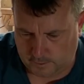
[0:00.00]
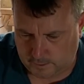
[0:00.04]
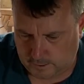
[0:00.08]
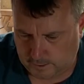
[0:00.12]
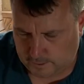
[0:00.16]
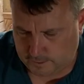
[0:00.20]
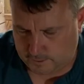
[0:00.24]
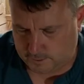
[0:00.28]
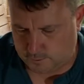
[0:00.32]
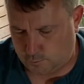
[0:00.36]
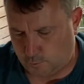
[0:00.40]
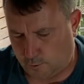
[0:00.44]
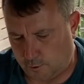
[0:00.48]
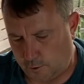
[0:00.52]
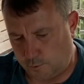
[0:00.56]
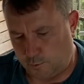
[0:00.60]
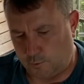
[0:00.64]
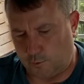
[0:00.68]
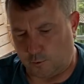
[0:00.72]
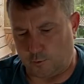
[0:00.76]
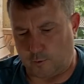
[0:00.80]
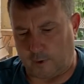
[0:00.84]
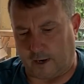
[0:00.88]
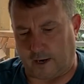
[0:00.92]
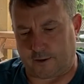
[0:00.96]
is what I
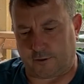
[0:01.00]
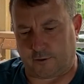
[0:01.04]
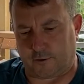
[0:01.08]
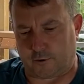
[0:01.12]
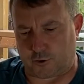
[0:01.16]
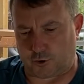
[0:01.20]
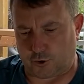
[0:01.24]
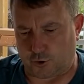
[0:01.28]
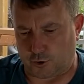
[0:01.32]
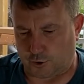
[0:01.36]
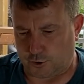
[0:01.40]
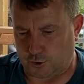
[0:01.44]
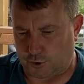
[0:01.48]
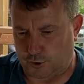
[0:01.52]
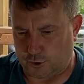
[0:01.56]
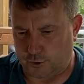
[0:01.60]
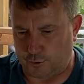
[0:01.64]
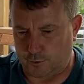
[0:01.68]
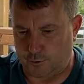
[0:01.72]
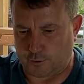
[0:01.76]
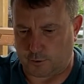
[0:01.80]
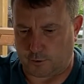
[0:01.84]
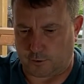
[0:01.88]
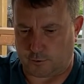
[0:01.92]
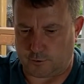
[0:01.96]
will add the sugar to,
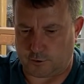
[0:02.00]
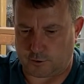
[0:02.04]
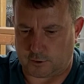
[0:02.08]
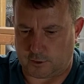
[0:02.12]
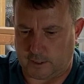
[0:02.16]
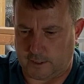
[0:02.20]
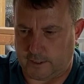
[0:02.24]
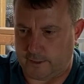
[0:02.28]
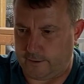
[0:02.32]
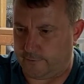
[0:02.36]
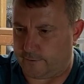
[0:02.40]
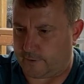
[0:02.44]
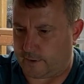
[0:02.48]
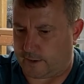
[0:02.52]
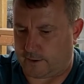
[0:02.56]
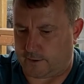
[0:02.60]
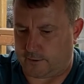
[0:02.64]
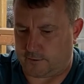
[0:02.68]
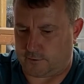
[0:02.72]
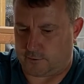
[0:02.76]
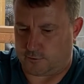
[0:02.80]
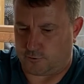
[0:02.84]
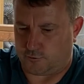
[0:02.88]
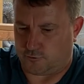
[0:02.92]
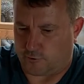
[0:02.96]
so I'll just leave that
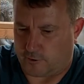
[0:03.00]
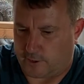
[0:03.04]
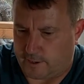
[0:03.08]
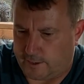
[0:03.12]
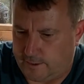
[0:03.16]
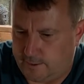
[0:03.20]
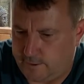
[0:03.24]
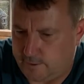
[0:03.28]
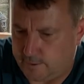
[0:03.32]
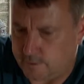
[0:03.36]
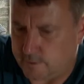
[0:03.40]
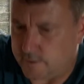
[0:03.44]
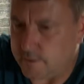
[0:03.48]
to drain.